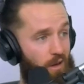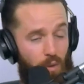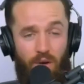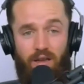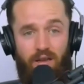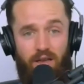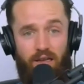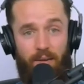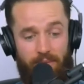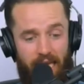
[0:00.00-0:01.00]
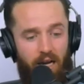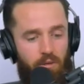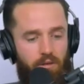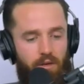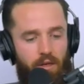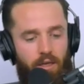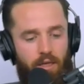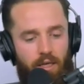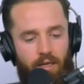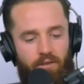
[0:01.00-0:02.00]
yo, I'm down.
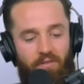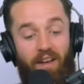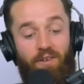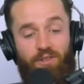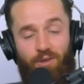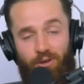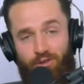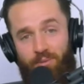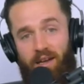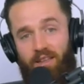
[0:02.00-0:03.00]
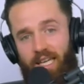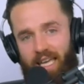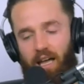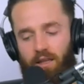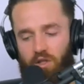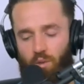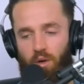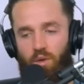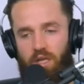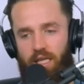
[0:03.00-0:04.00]
Favorite stories from LA. LA is when I
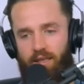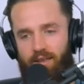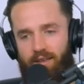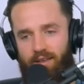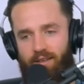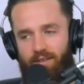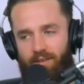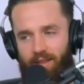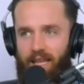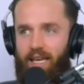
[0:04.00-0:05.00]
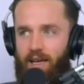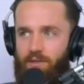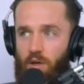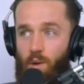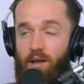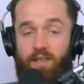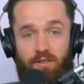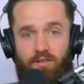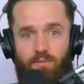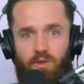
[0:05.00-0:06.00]
really, like, I was like, wow, these are
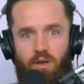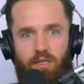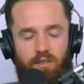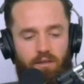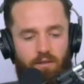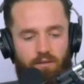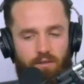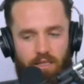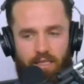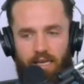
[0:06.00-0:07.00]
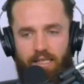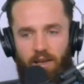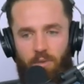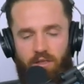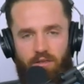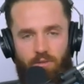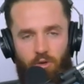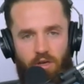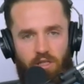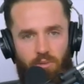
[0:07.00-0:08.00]
some crazy, this is going to take me to some
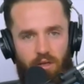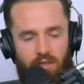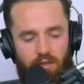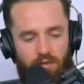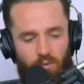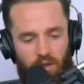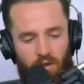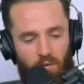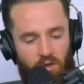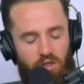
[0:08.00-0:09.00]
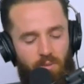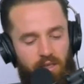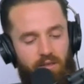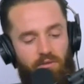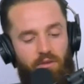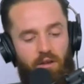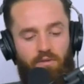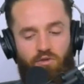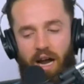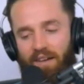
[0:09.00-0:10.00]
crazy places. Within the first 2 months of
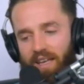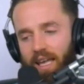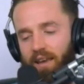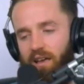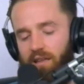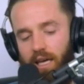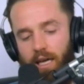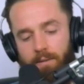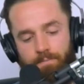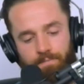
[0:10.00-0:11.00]
driving in LA,